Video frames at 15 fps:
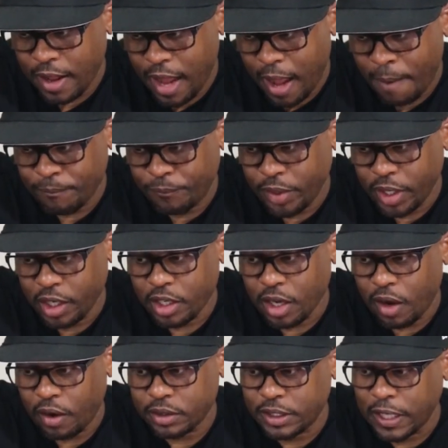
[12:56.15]
I'm feeling
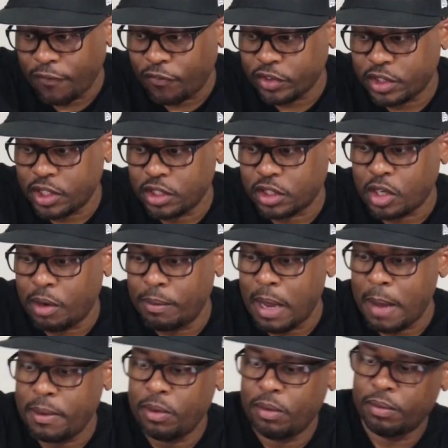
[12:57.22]
y'all. San Francisco,
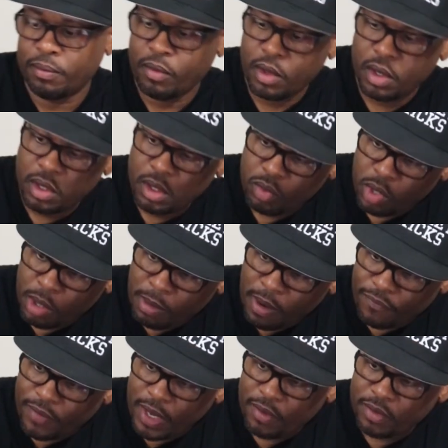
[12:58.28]
baby. One of my
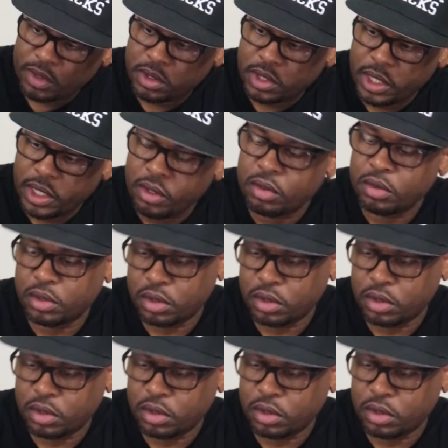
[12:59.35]
favorite cities.